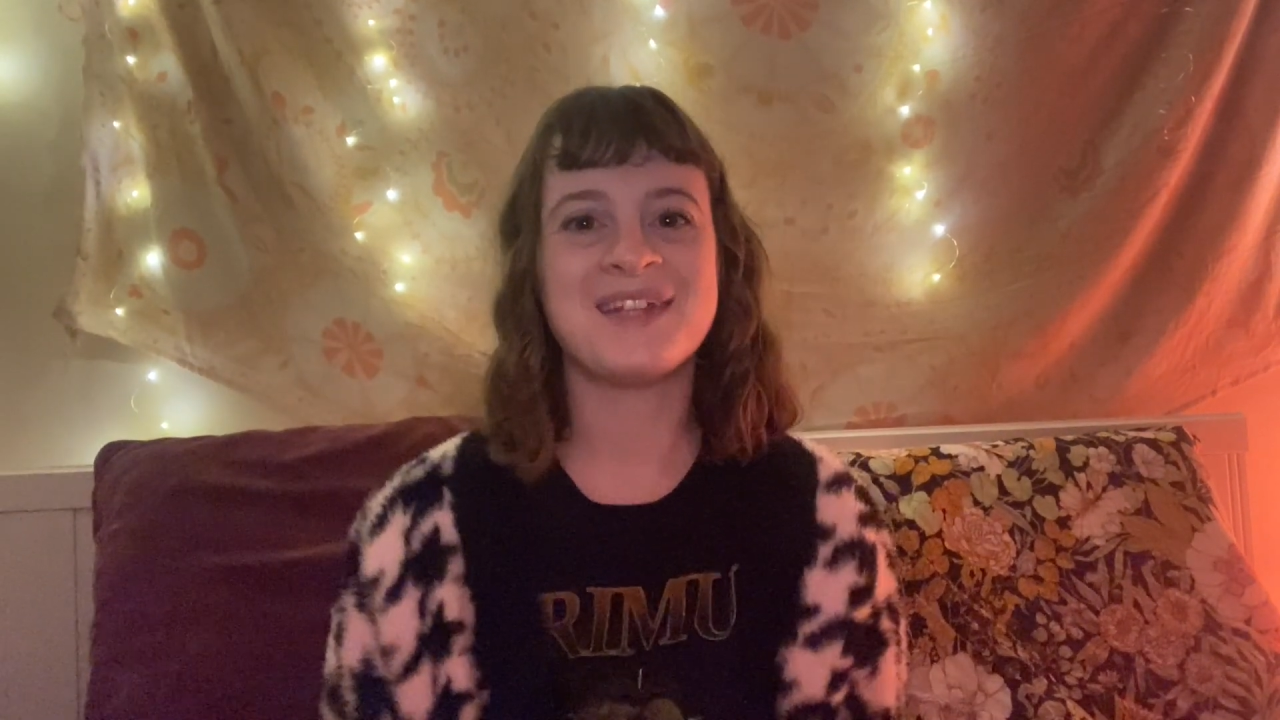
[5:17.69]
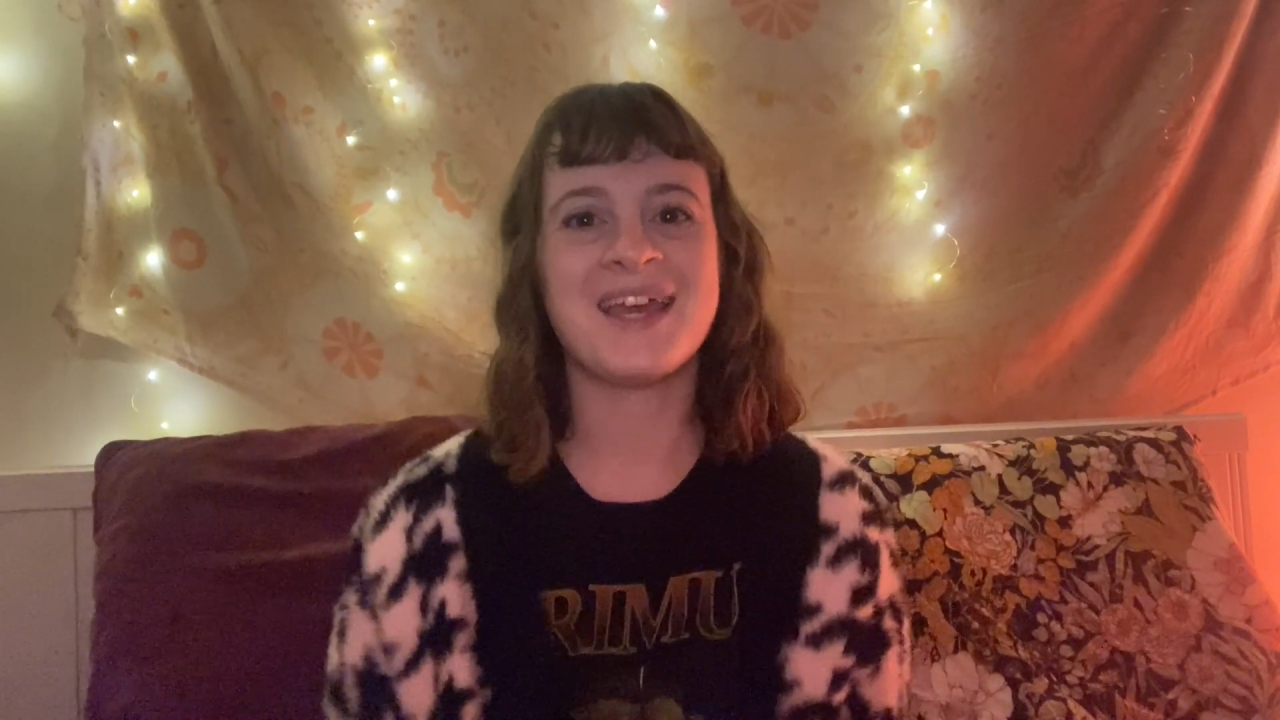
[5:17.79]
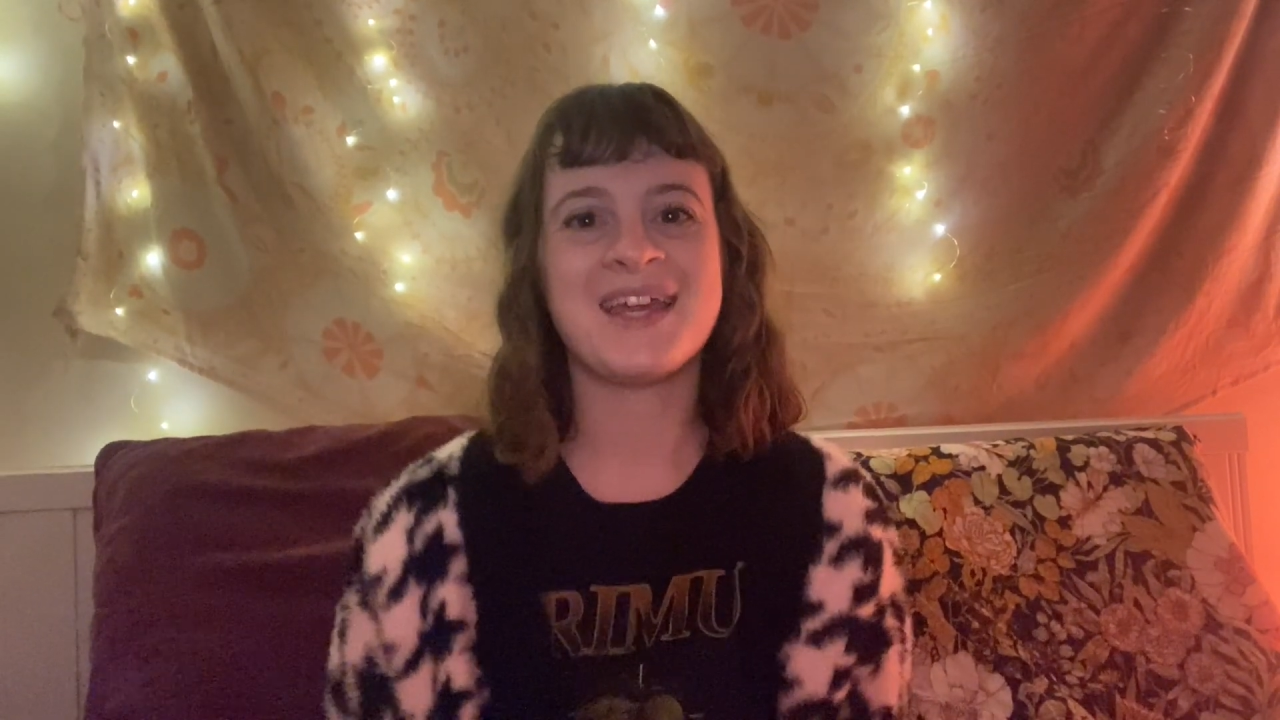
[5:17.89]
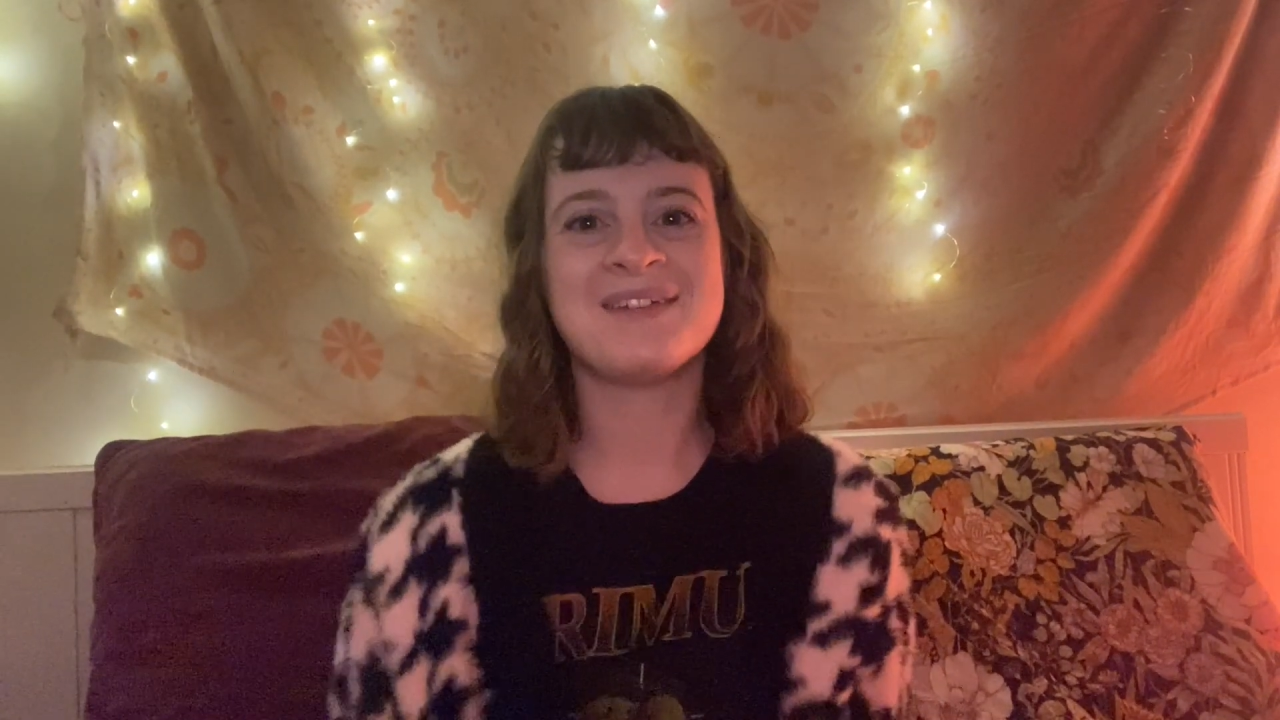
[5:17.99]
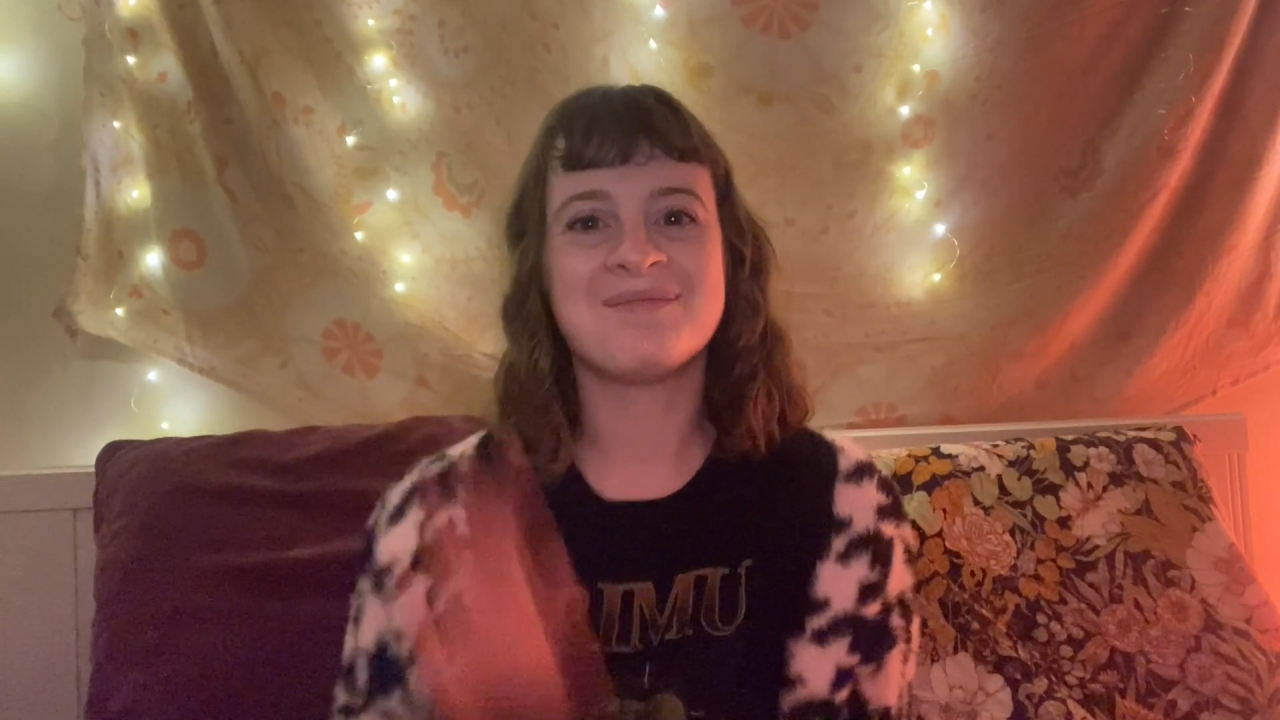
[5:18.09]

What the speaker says: day.